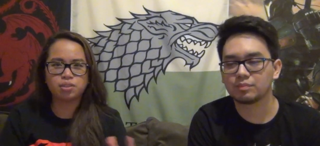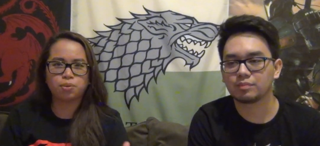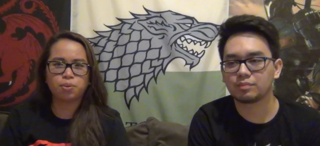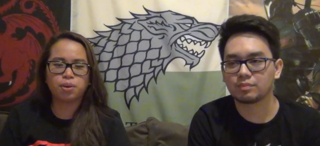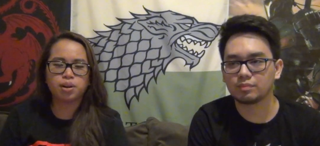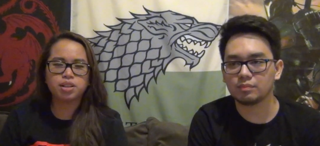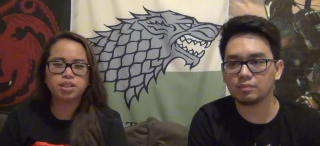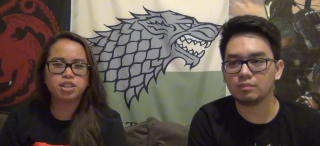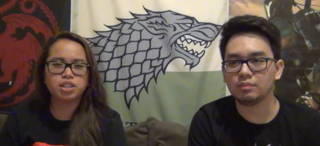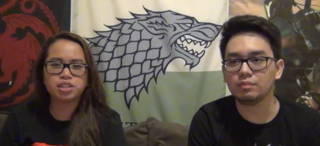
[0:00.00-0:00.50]

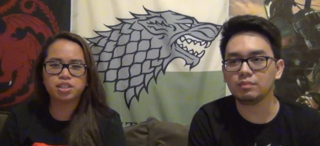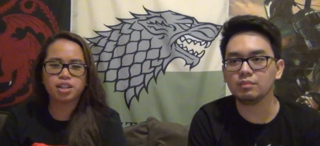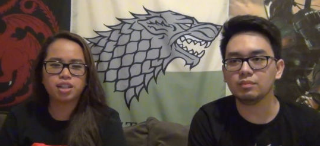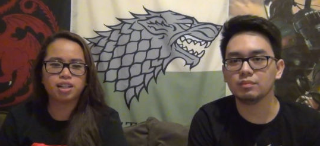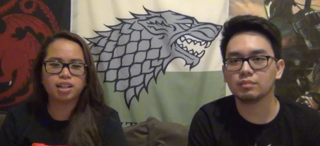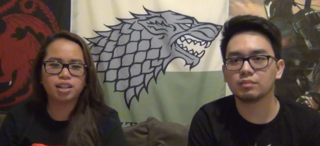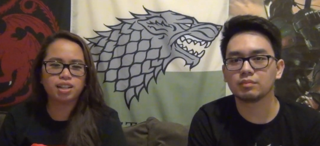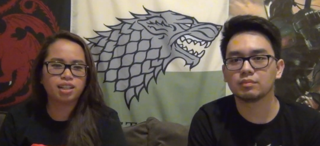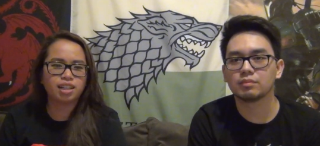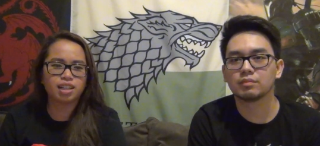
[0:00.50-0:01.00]
Speaker 1: towards each
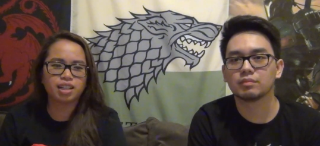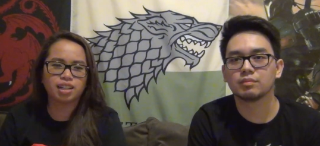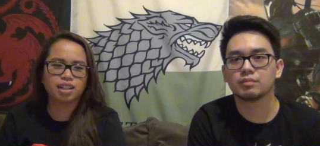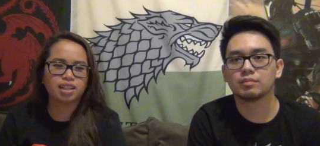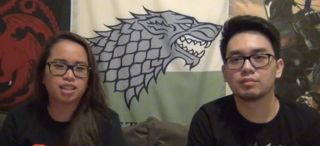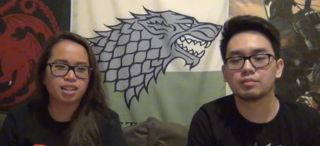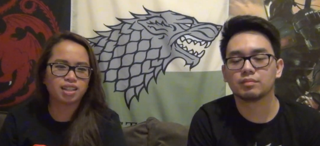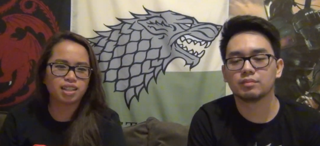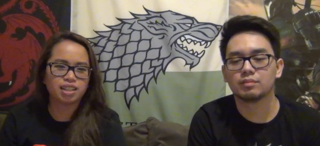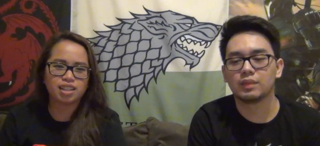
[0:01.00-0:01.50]
other,
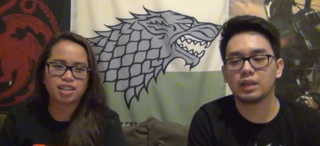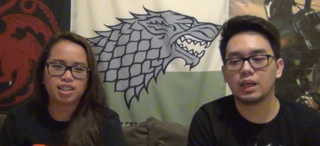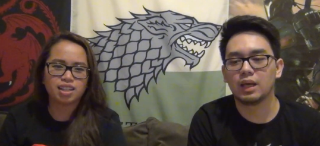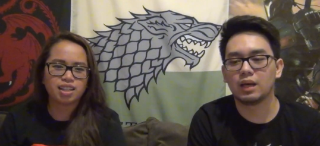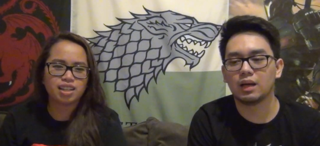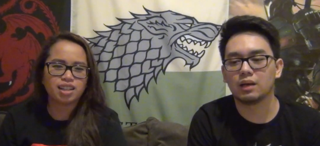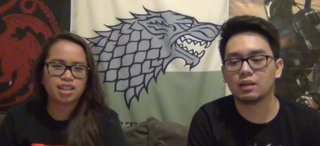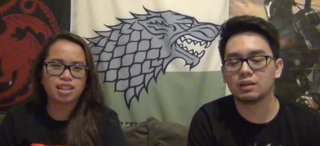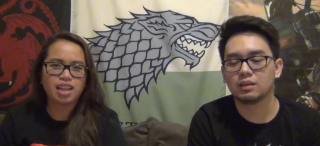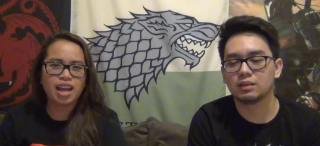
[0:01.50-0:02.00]
like...
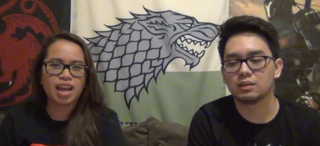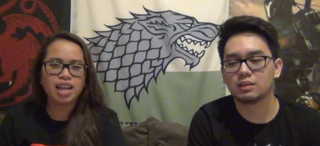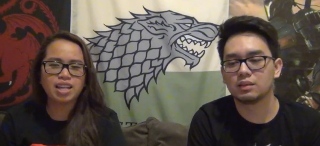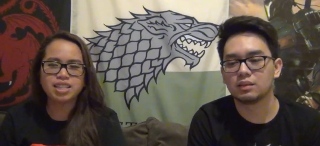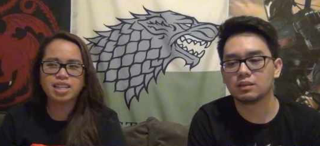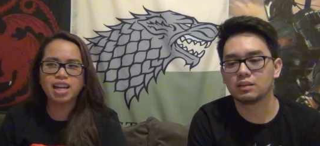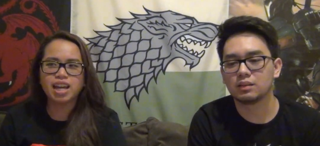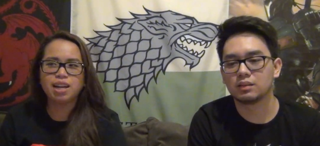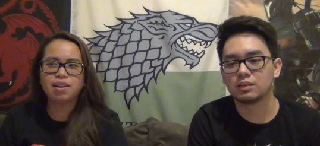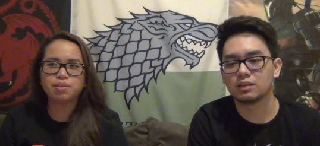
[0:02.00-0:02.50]
Speaker 2: Yeah.
Speaker 1: The
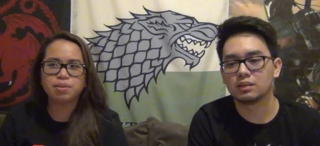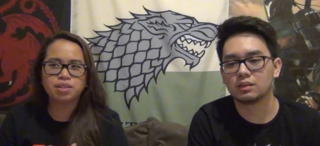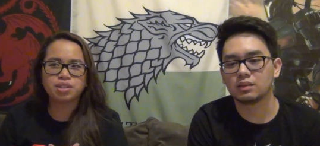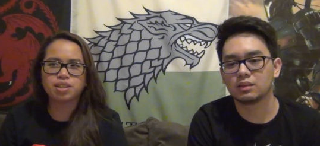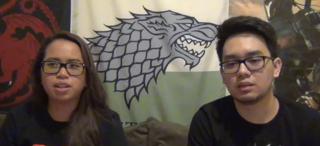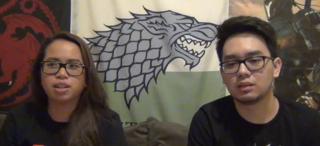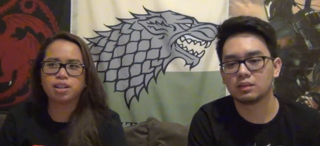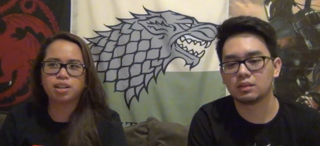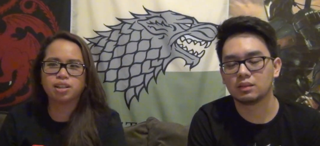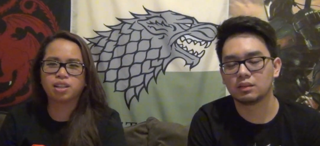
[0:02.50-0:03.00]
hand-to-hand was
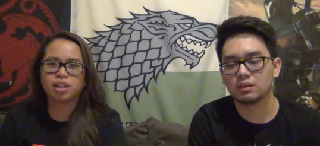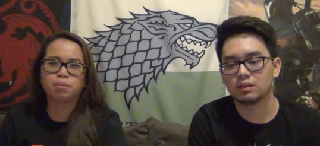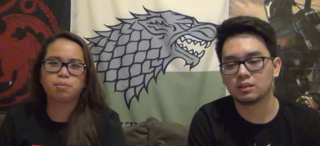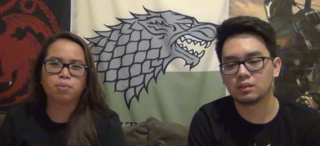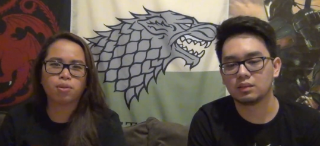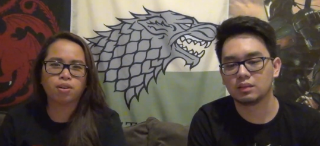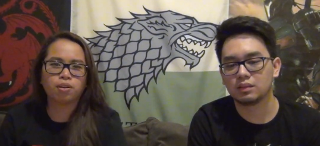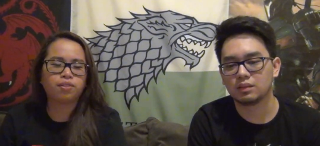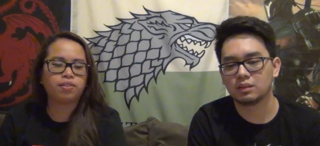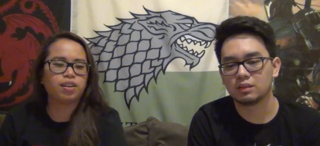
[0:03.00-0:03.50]
certainly
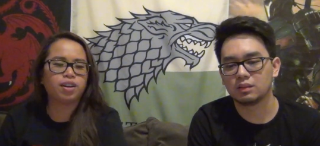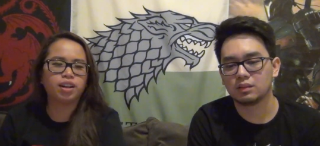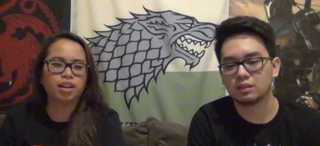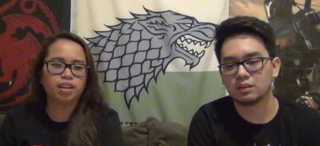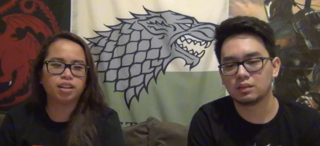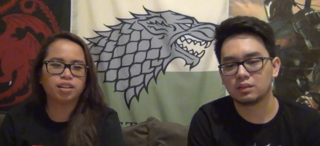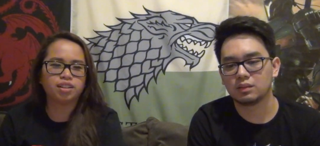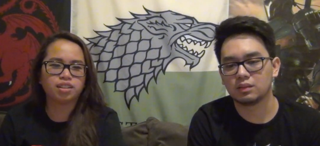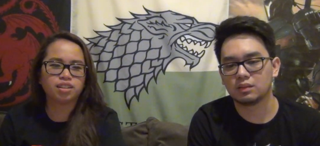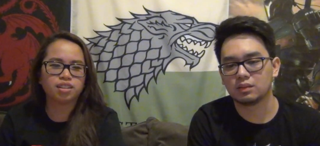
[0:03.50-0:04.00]
more
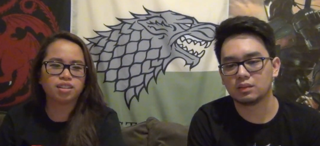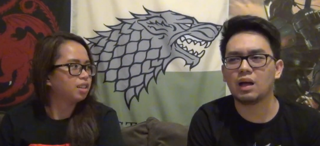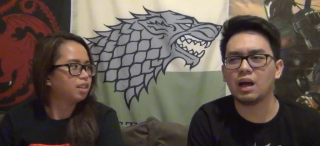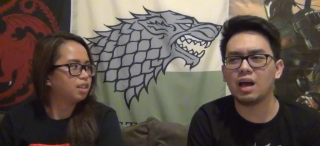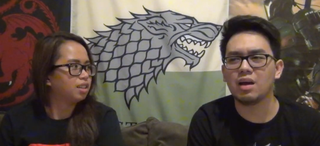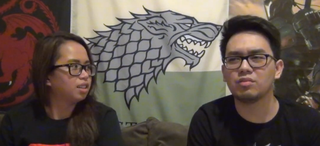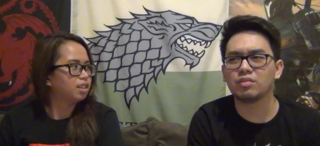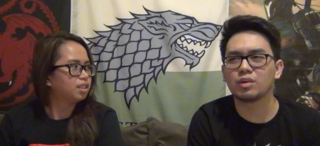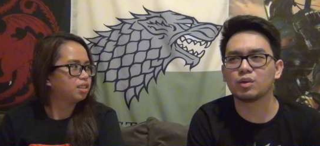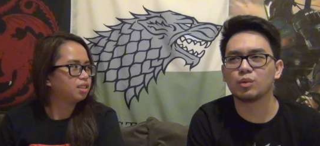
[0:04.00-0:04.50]
fun.
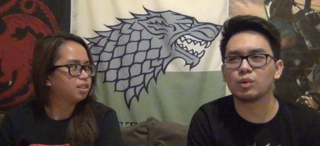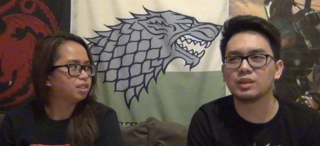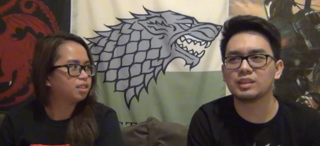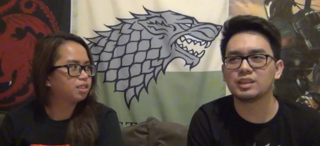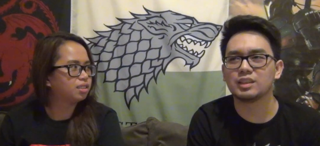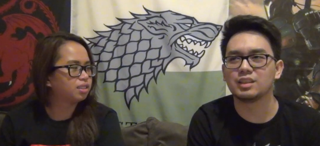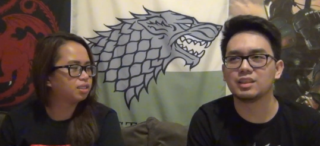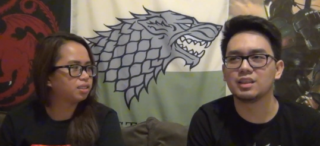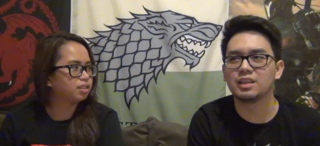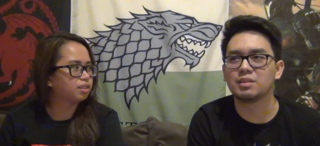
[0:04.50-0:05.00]
Speaker 2: I have a
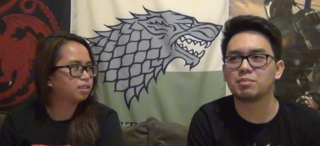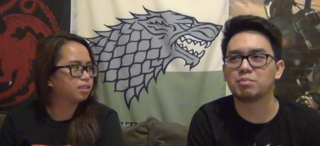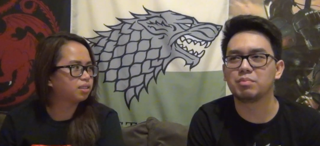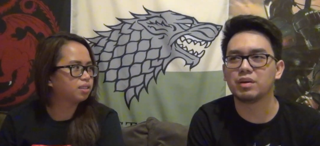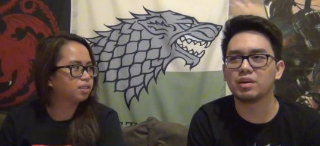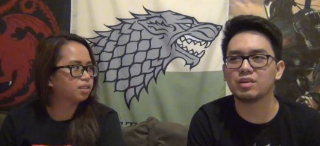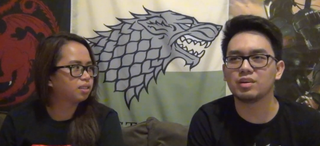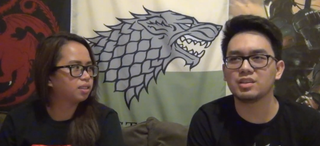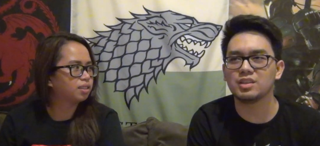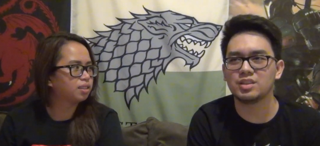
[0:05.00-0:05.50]
question. Did
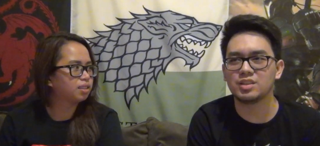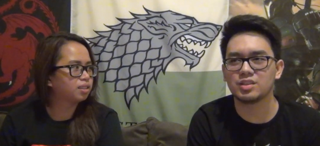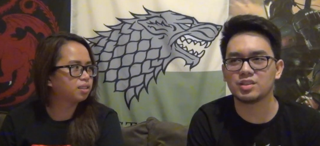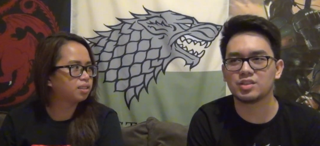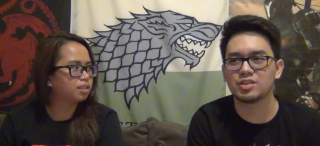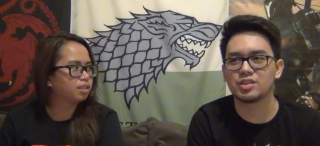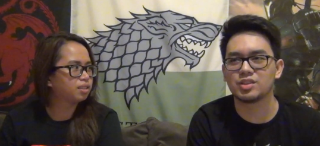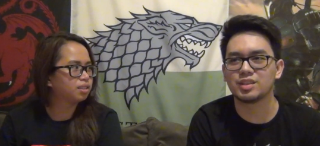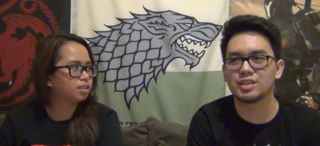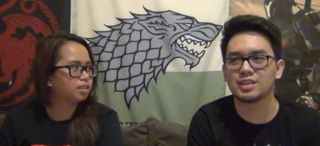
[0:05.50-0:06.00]
Beerus
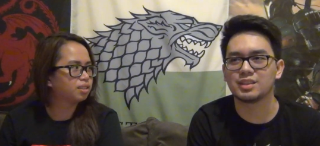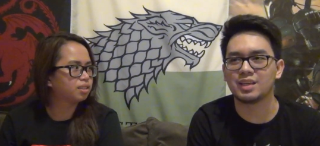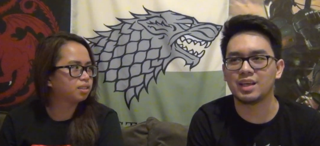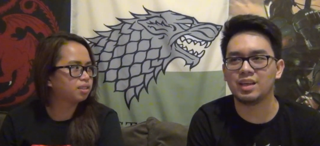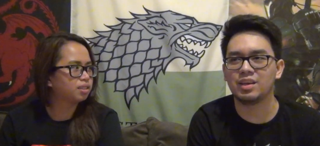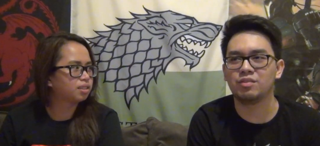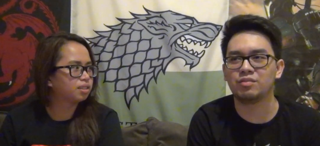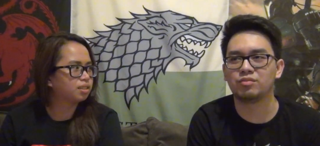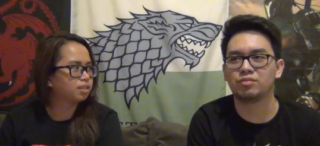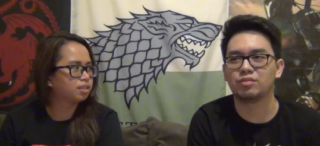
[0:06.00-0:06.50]
just
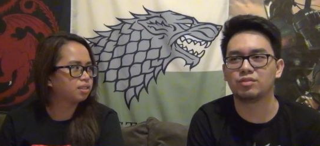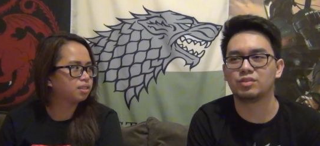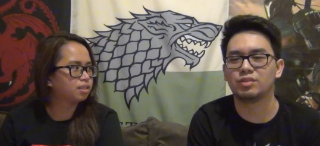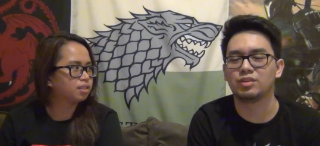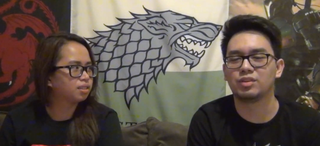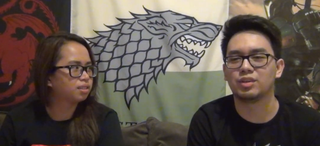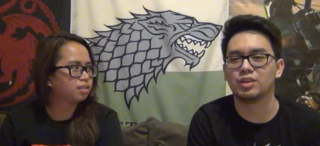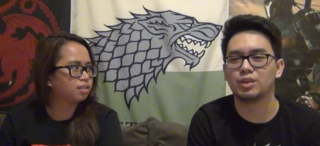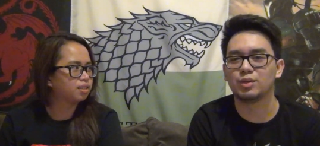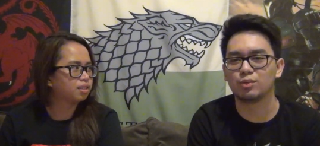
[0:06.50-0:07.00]
save
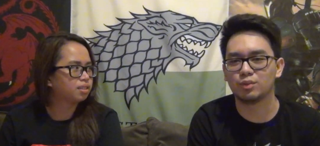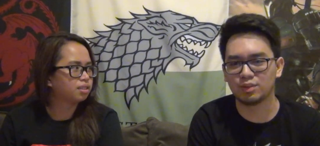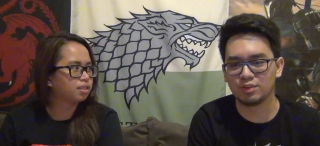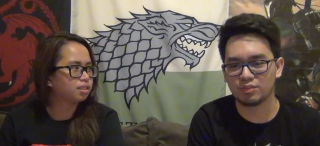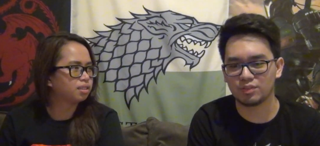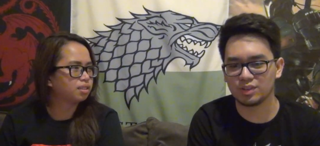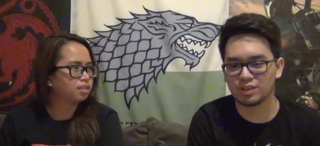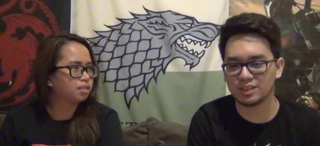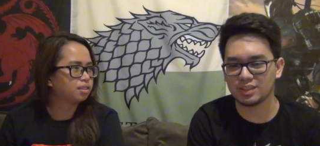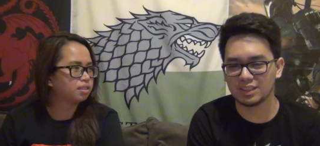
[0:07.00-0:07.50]
the
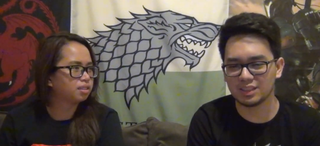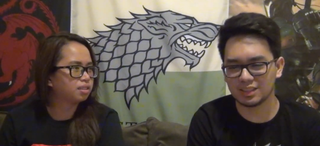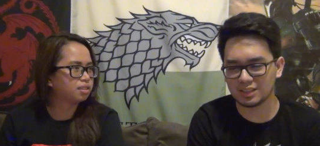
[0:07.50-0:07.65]
universe in